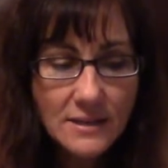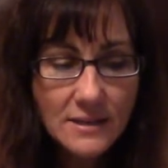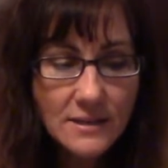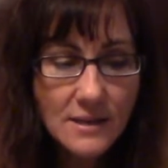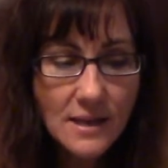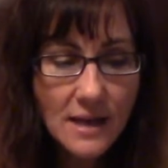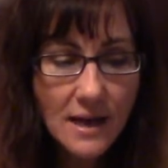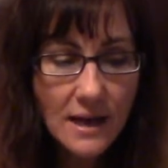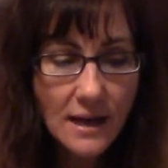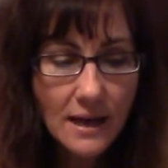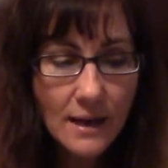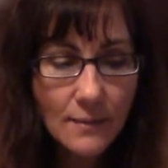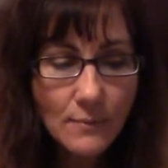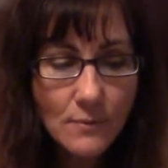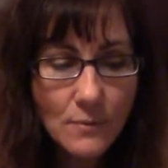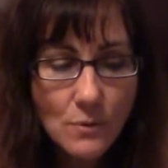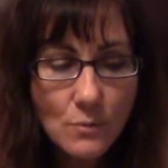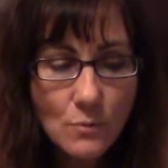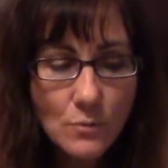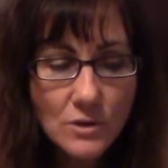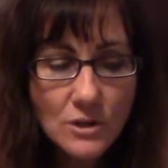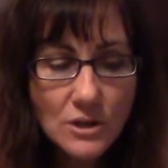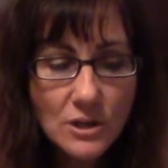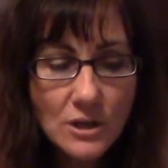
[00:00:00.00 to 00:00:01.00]
How
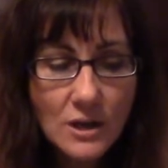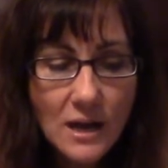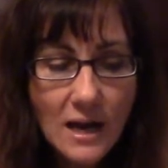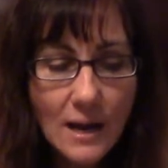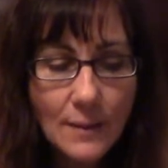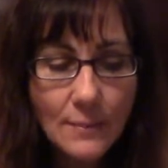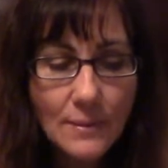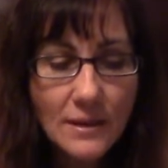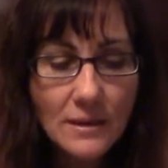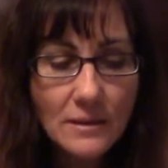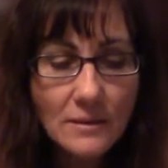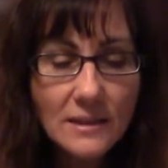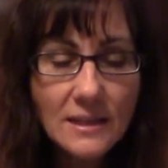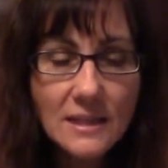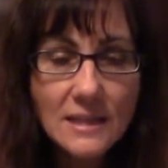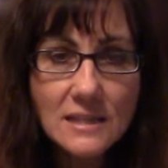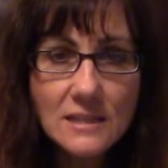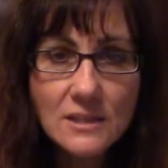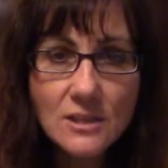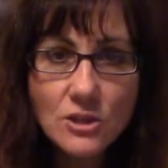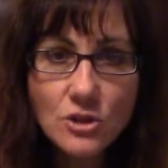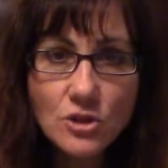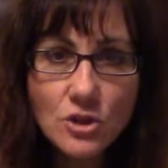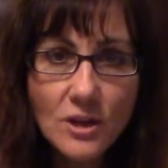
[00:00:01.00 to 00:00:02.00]
many
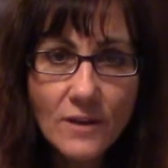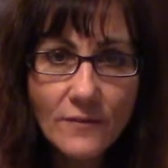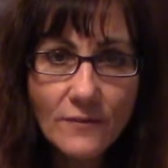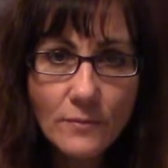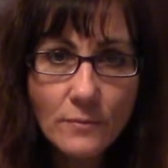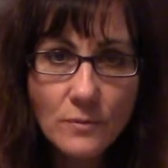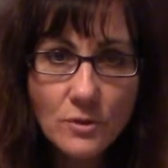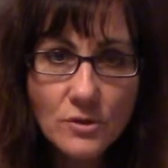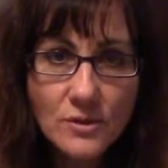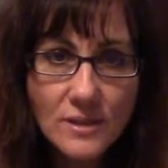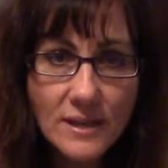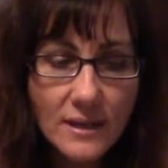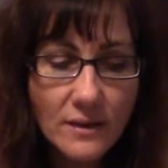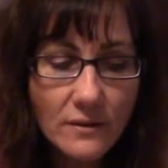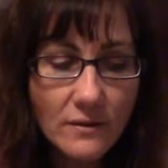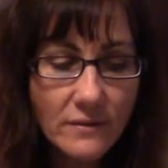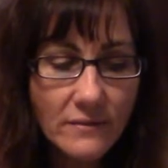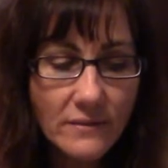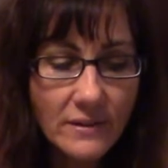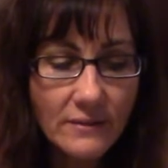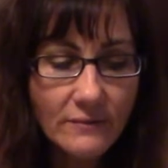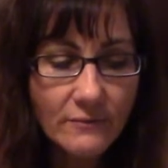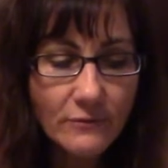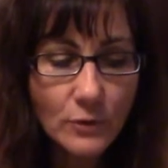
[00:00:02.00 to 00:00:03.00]
leads did you get from your center
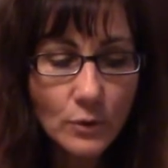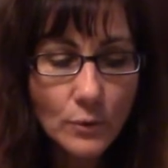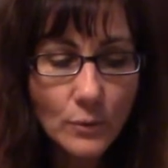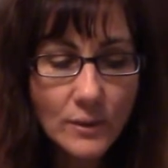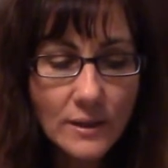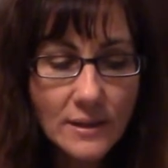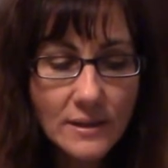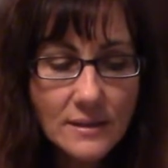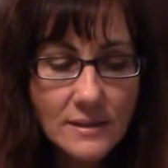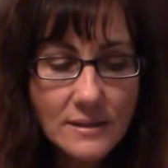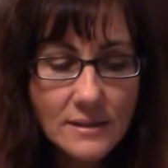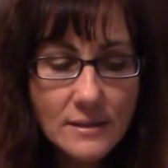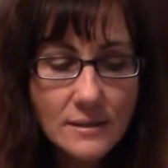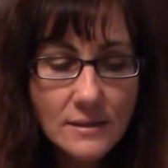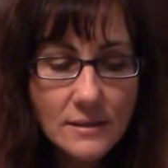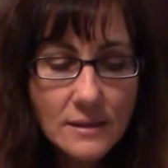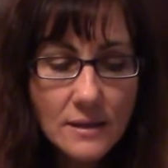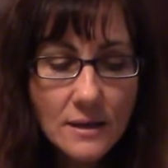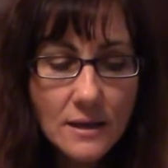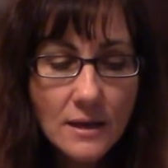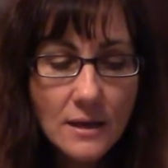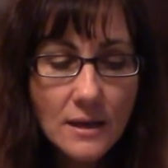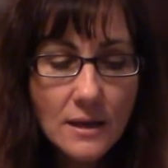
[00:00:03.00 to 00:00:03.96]
of influence?